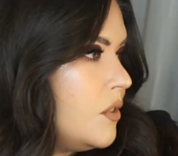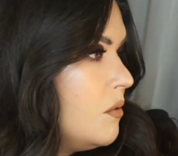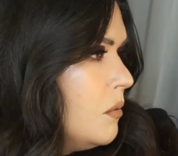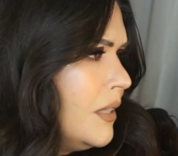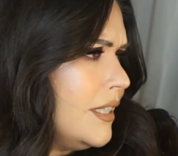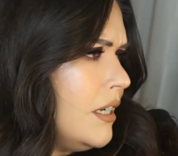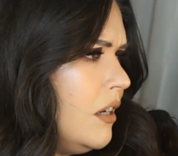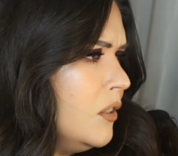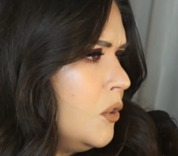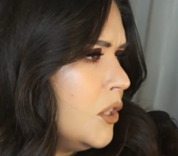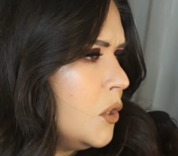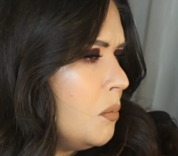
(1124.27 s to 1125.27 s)
what's it
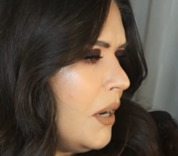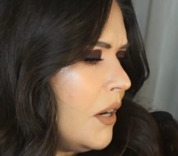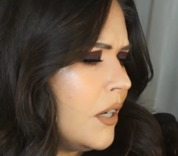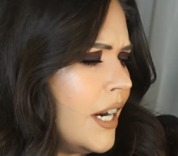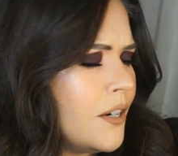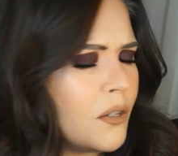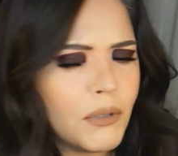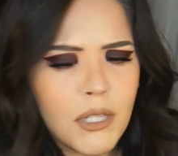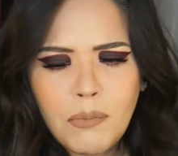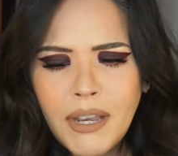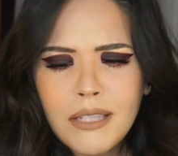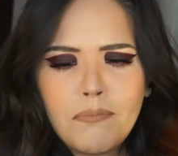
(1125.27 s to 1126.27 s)
called, Crystal Power Hydro
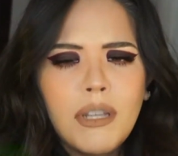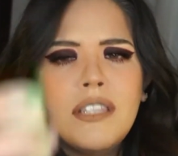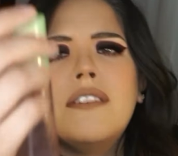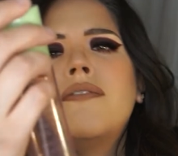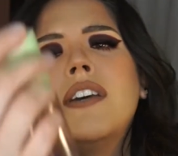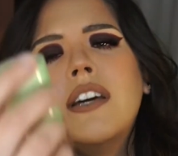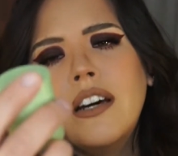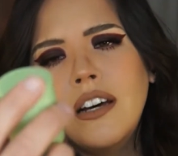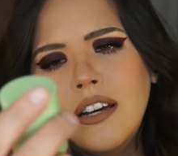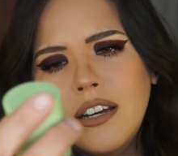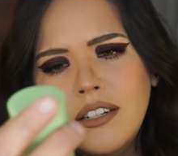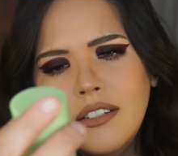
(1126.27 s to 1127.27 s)
Mist by
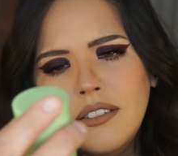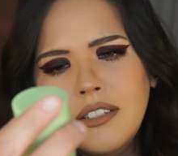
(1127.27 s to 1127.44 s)
Pacifica